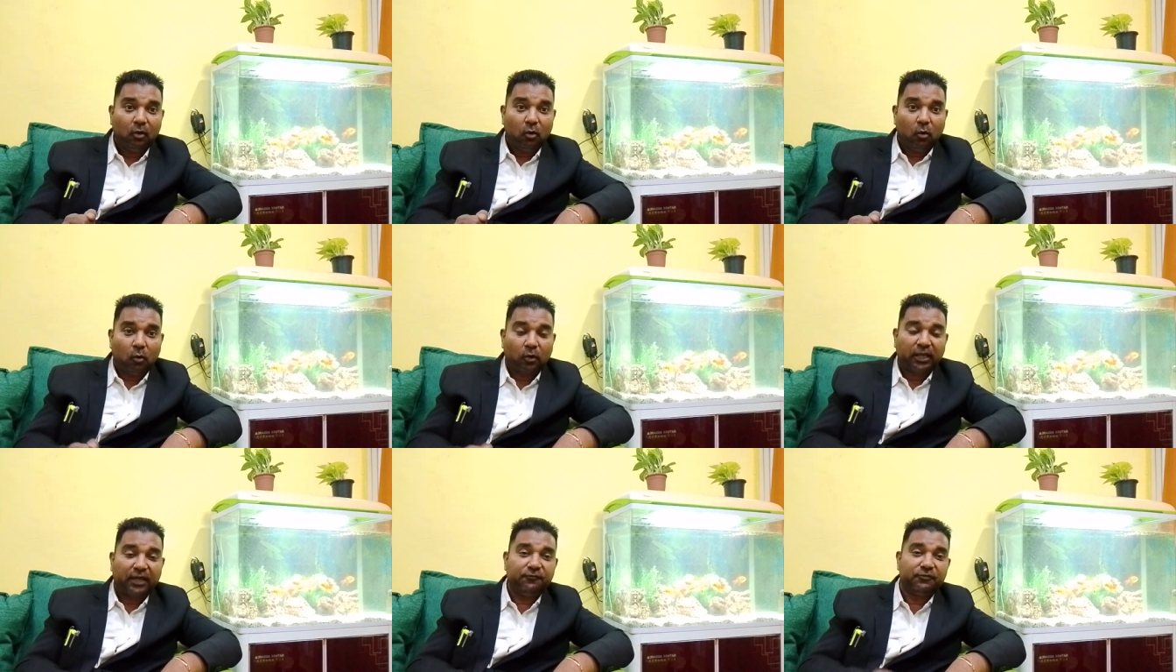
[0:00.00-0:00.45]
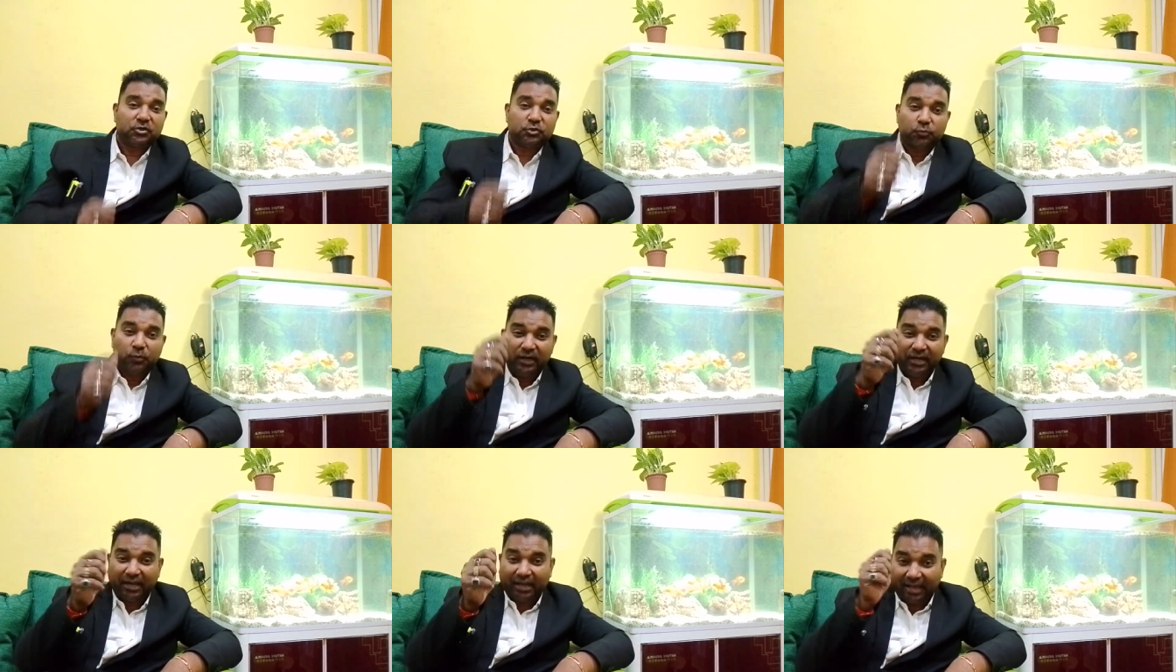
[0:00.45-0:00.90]
okay, which
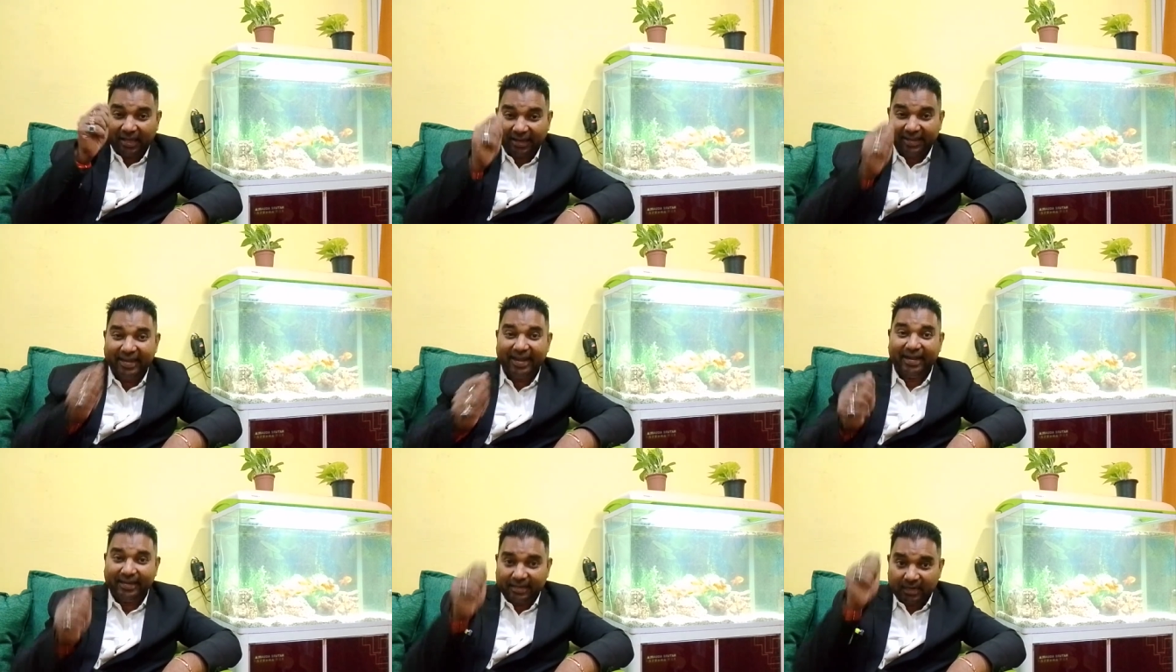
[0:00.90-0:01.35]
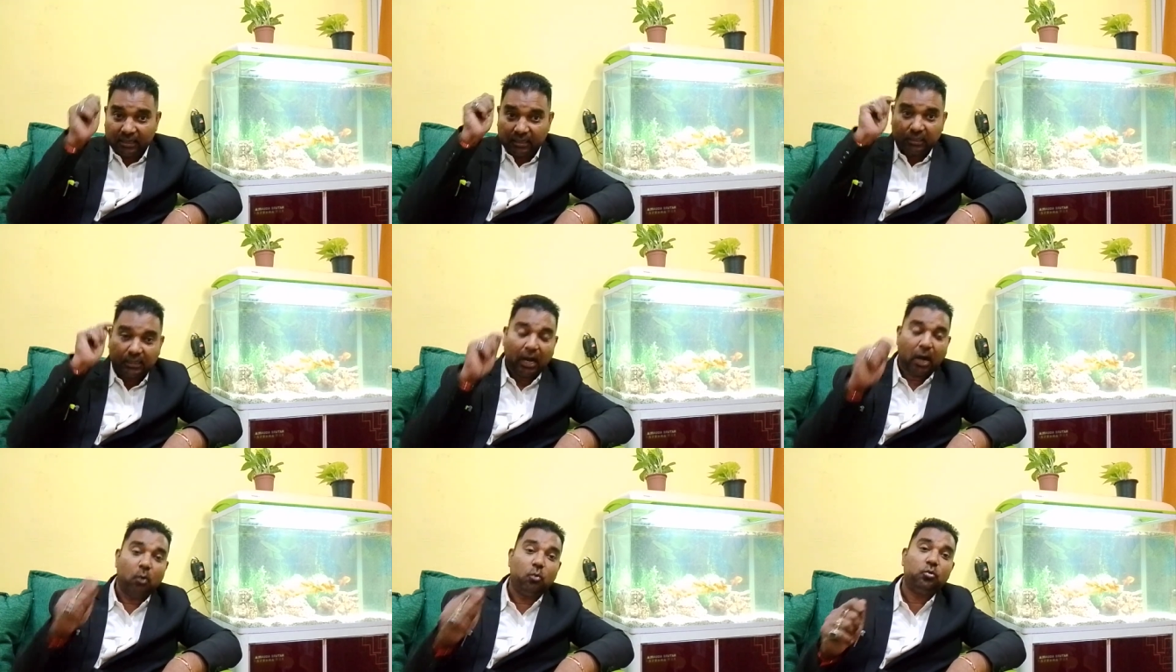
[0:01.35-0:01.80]
will create
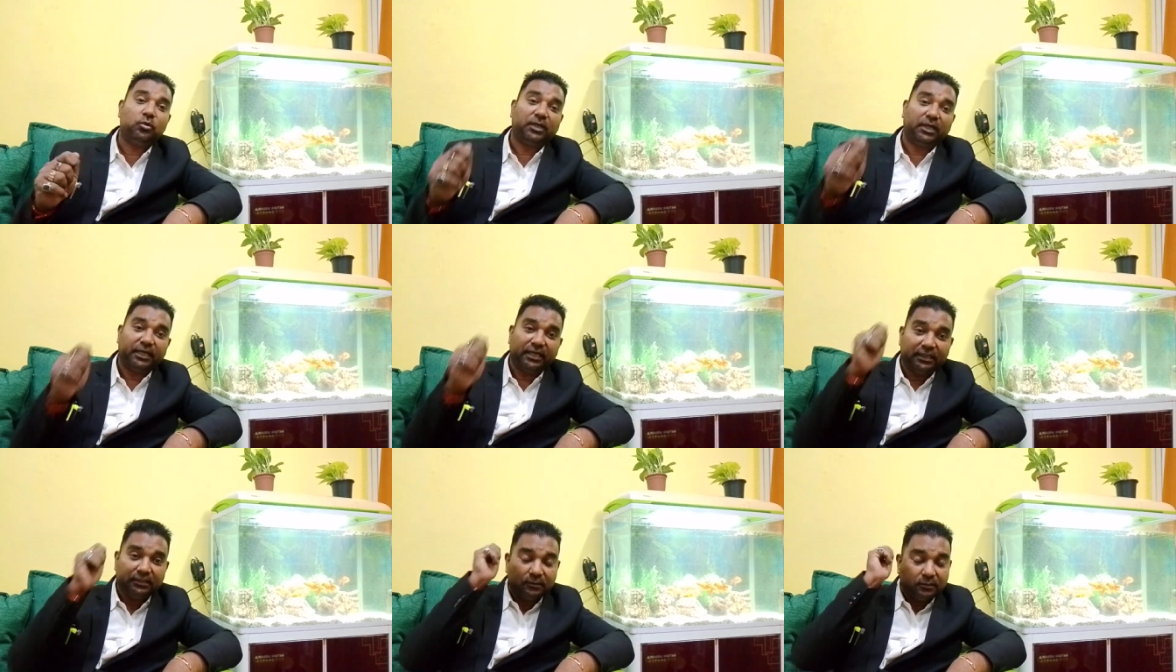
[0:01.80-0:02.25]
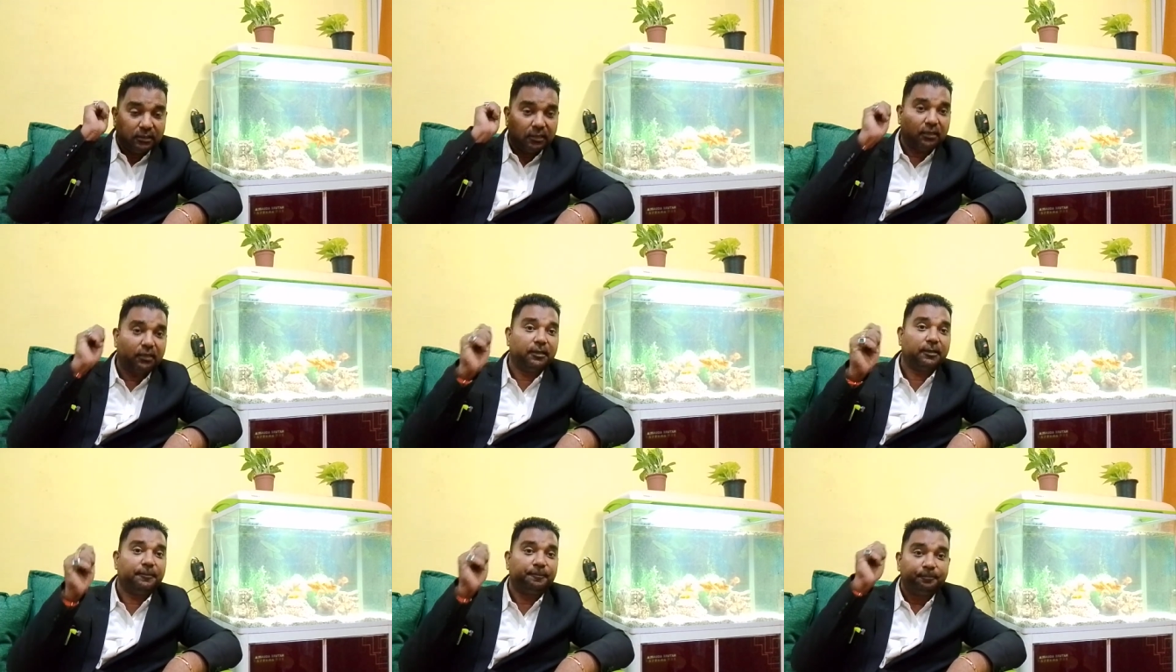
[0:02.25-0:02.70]
a doubt in
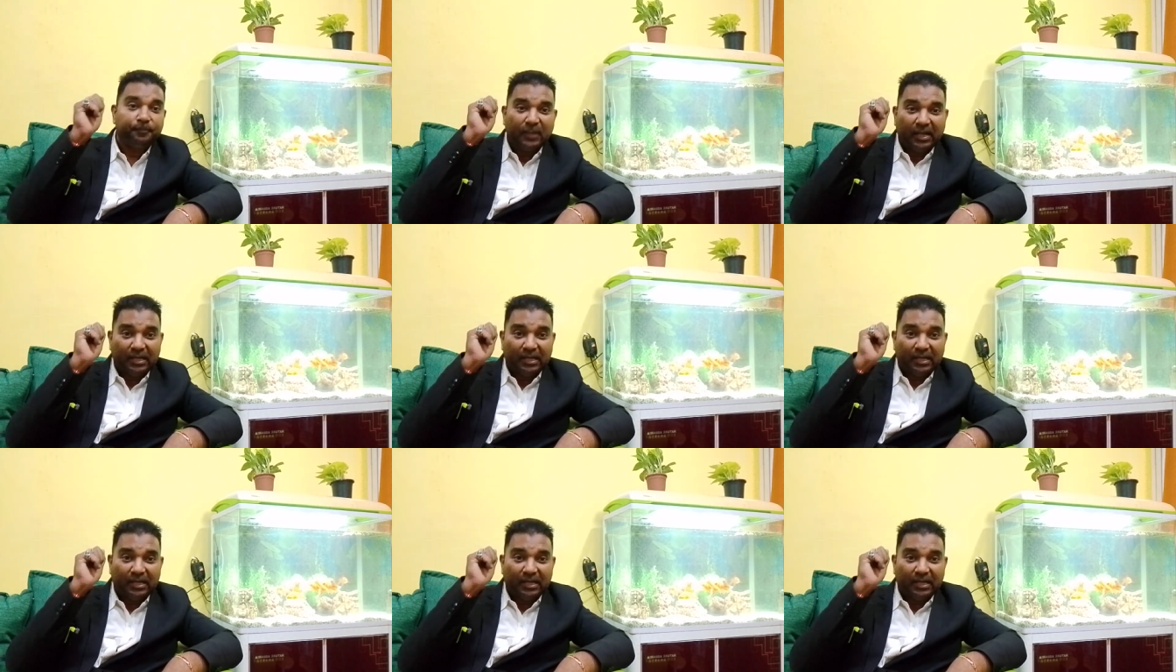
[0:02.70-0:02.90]
the